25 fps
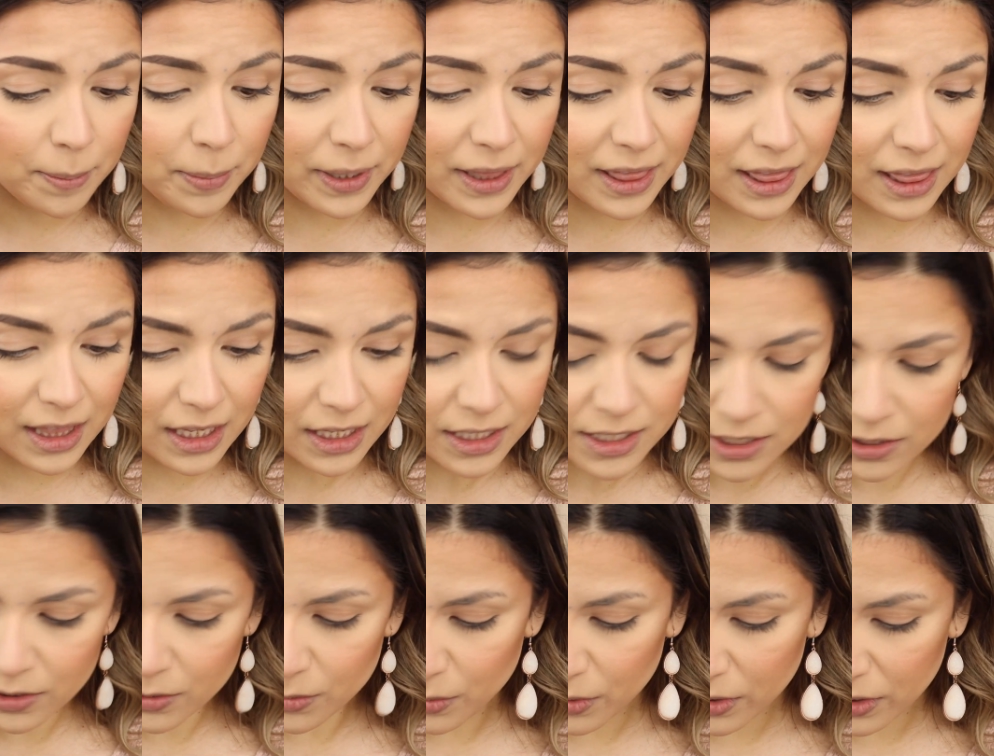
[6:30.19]
but
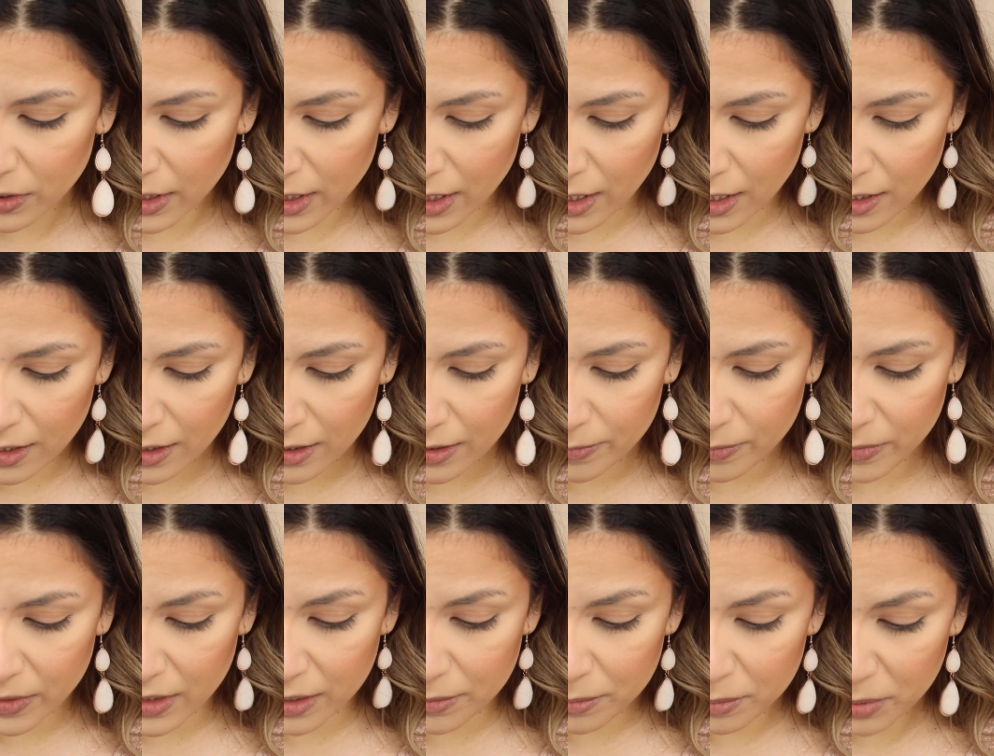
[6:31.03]
this one
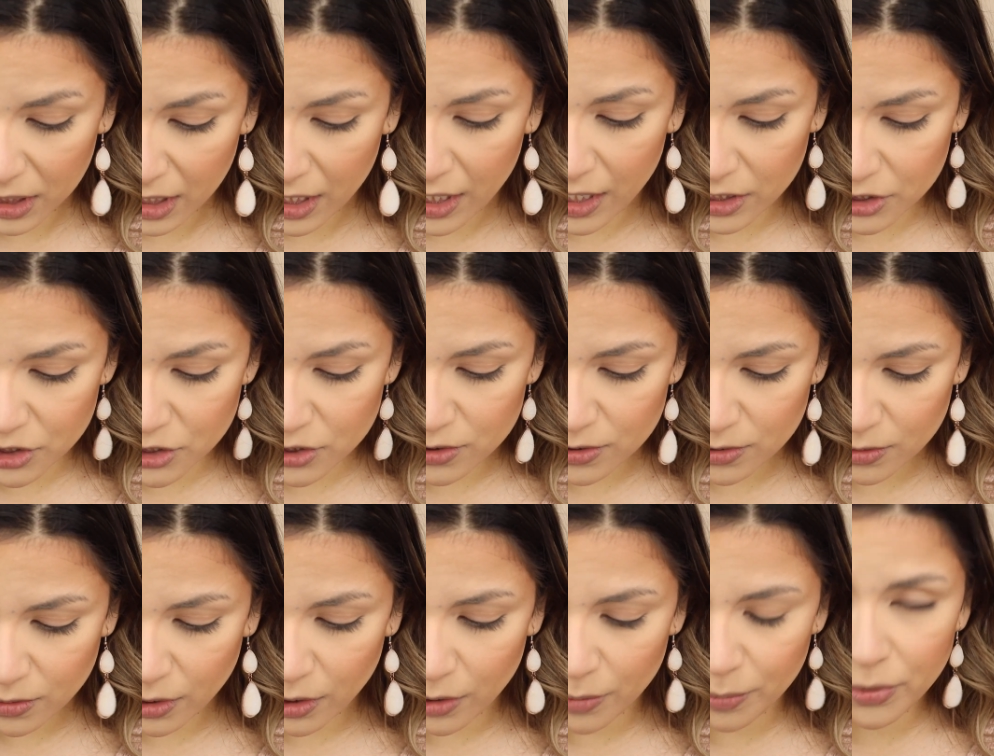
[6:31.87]
um, the BH
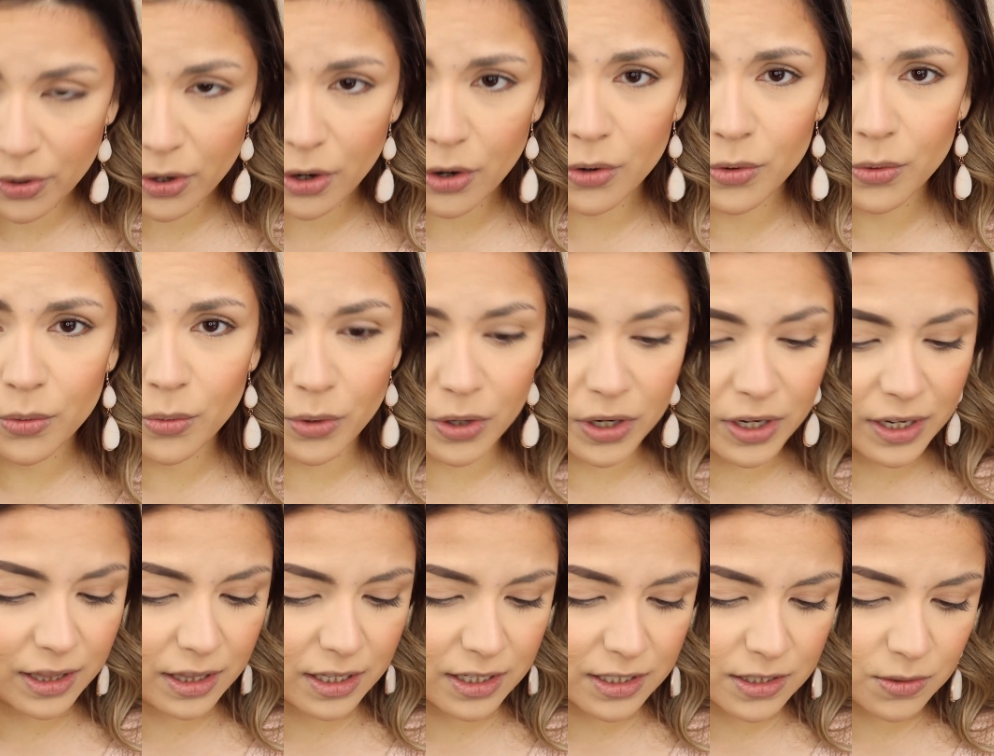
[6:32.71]
Studio Pro
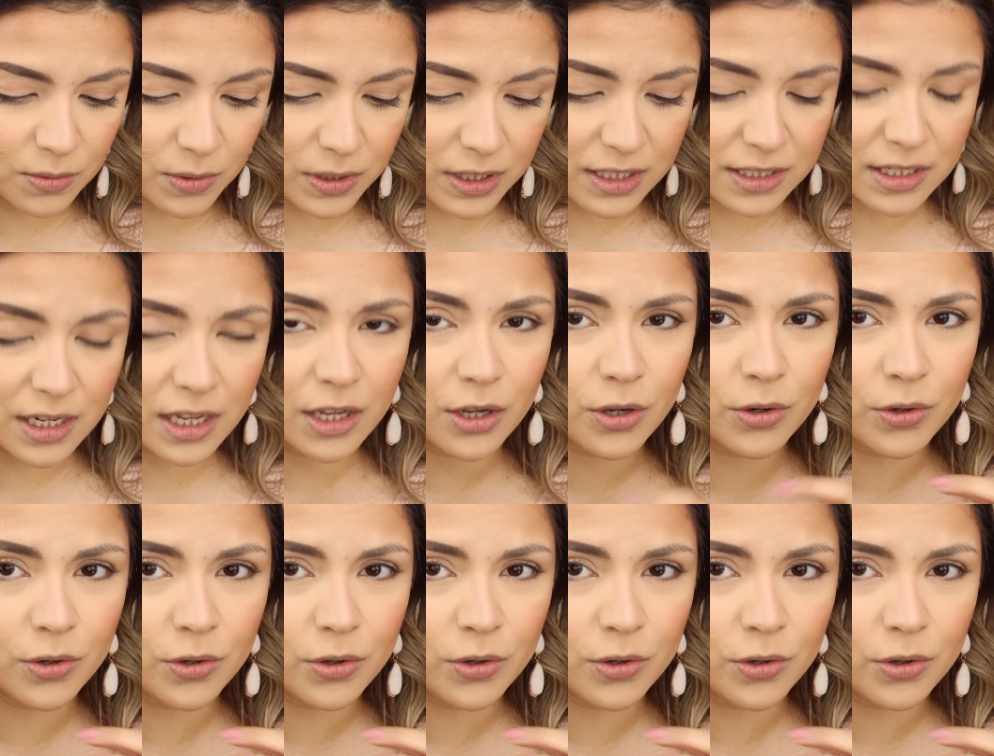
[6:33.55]
one this one is a